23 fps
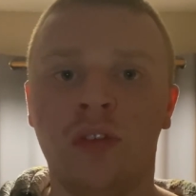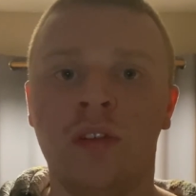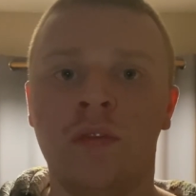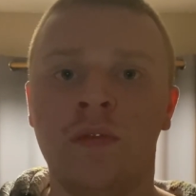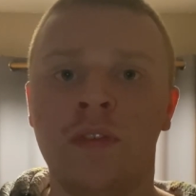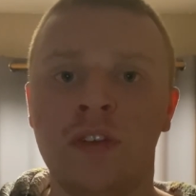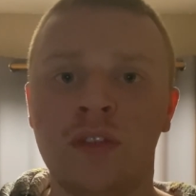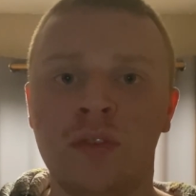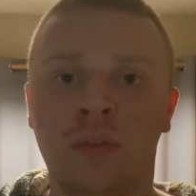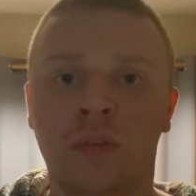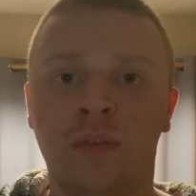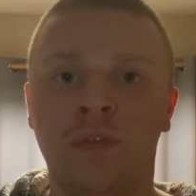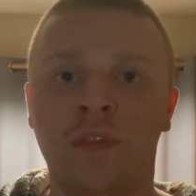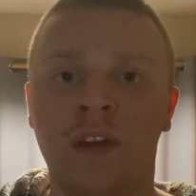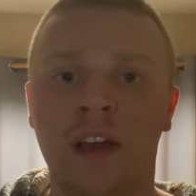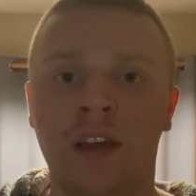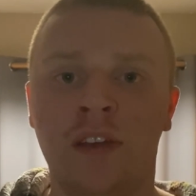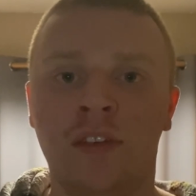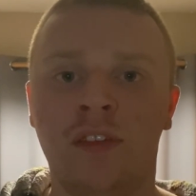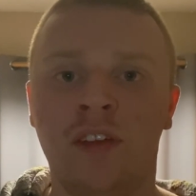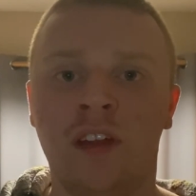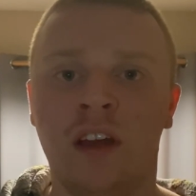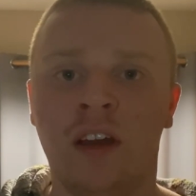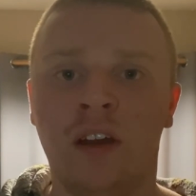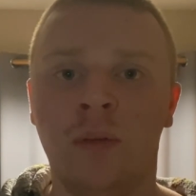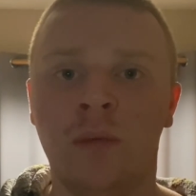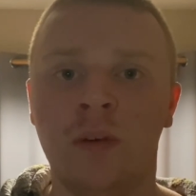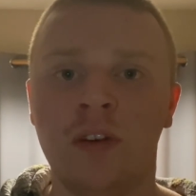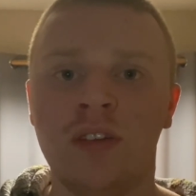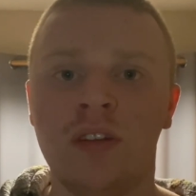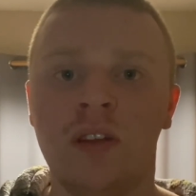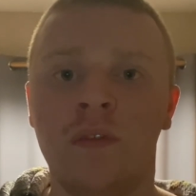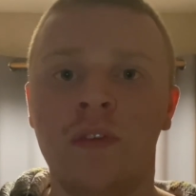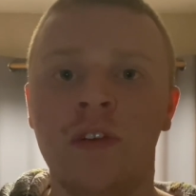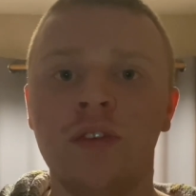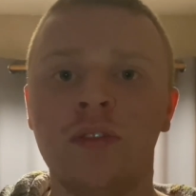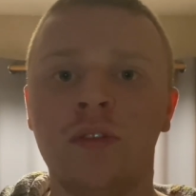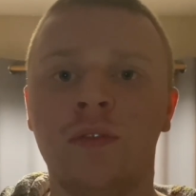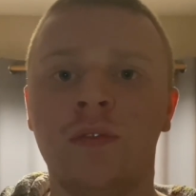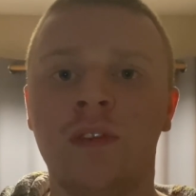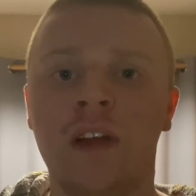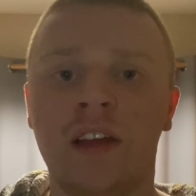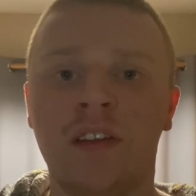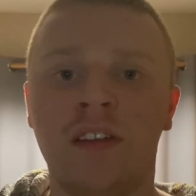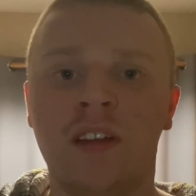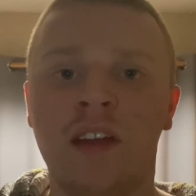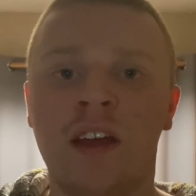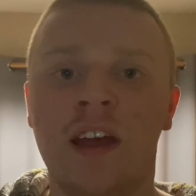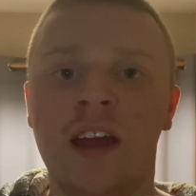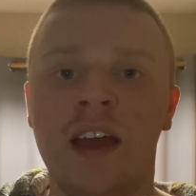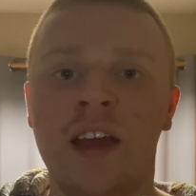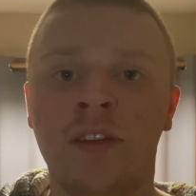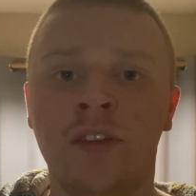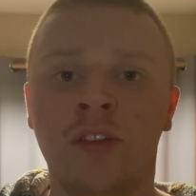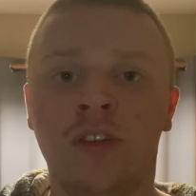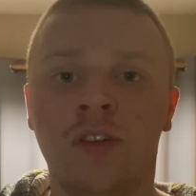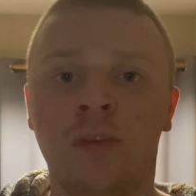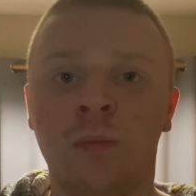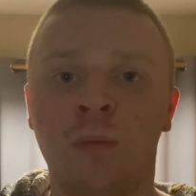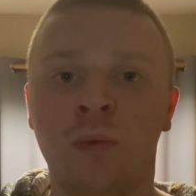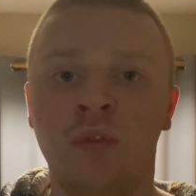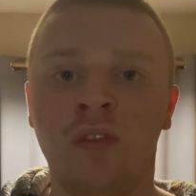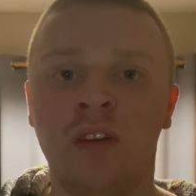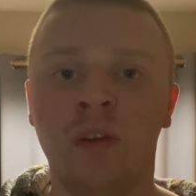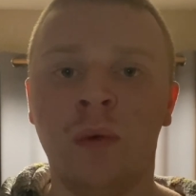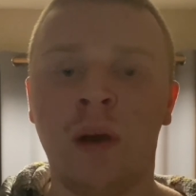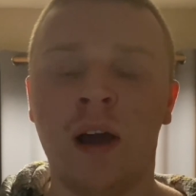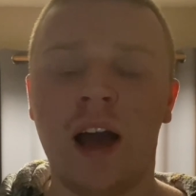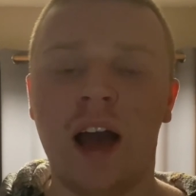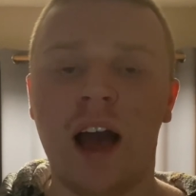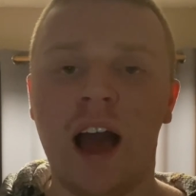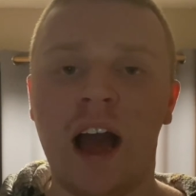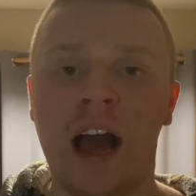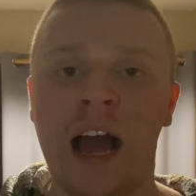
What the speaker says: the visual effects here, in which the visual effects here in this movie were